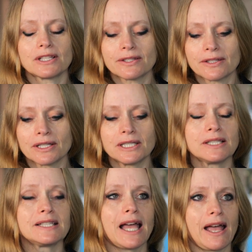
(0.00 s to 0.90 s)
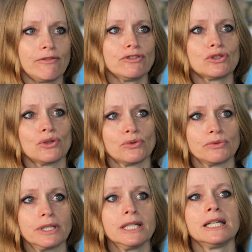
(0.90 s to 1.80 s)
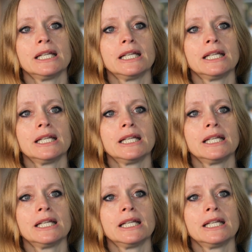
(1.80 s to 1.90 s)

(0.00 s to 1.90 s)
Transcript: studies have shown